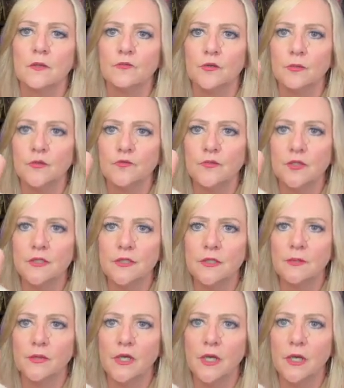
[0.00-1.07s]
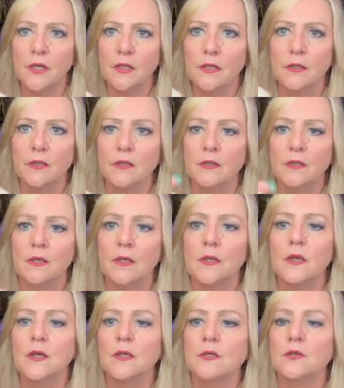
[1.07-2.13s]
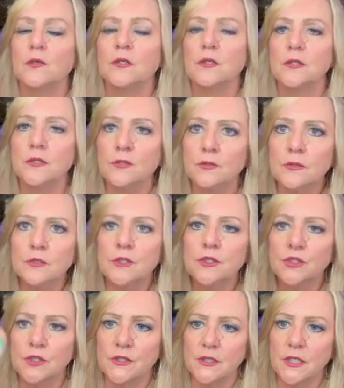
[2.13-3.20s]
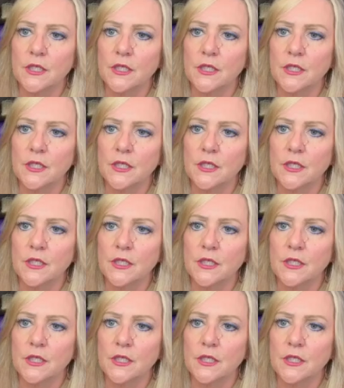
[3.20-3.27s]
from the front to the back. You're literally just